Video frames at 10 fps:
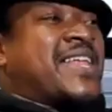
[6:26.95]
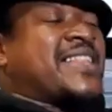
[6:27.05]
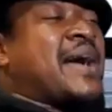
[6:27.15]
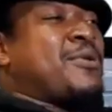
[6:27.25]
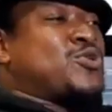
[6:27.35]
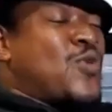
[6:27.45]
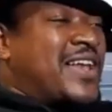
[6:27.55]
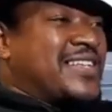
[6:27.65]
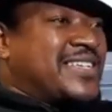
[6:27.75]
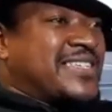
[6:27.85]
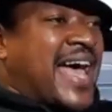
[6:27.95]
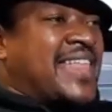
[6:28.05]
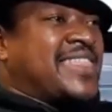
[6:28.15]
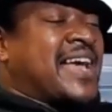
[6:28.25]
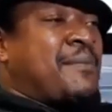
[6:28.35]
So when I think about
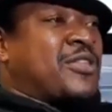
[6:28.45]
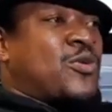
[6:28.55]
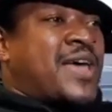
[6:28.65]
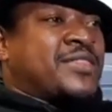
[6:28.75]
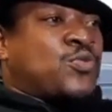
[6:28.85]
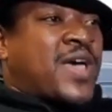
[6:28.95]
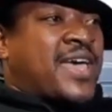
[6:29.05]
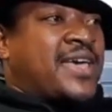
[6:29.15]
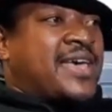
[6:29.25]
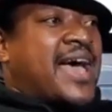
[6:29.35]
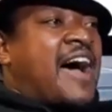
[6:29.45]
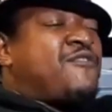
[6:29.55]
dualities, I think about the one where